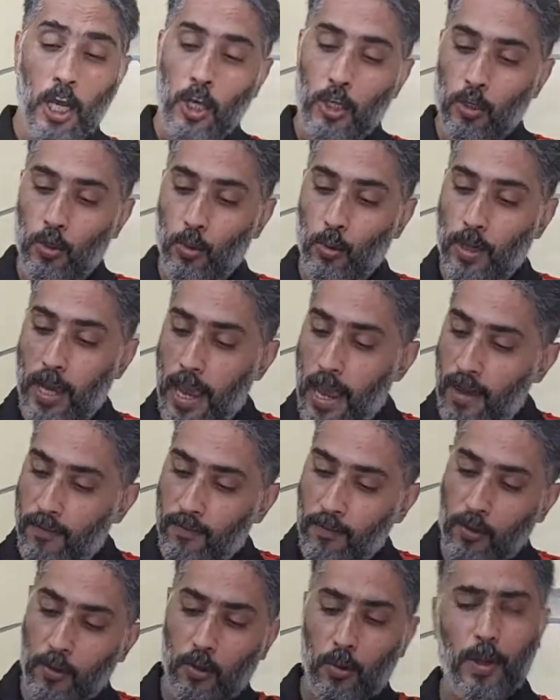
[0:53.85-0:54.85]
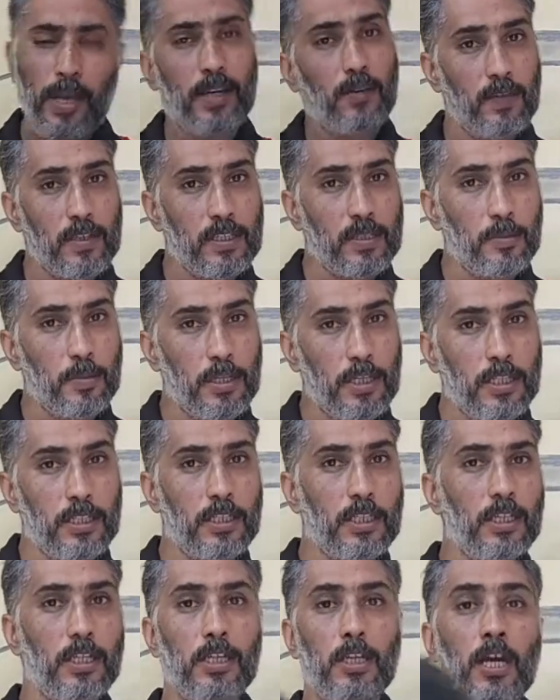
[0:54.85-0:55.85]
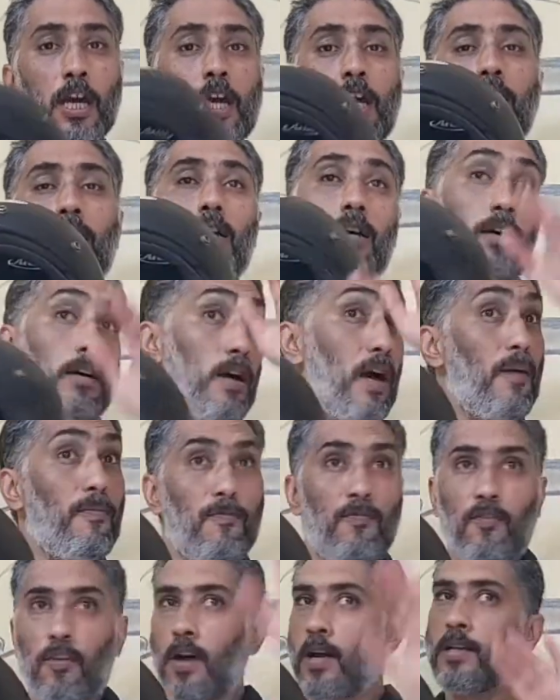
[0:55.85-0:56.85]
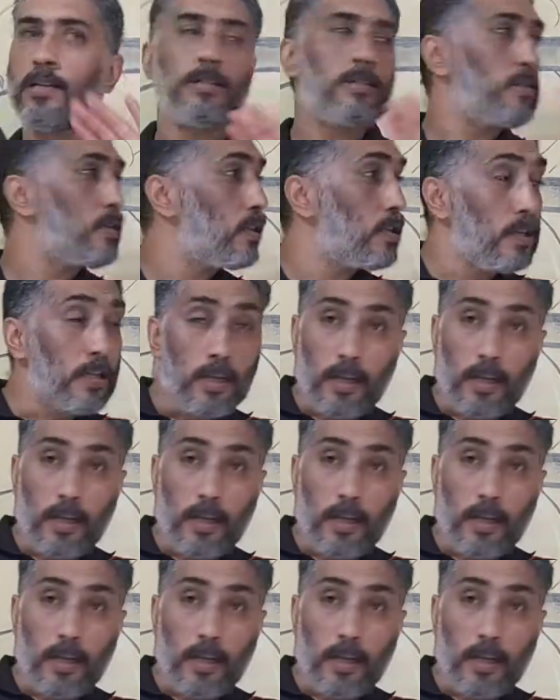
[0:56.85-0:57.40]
you have great visibility up front,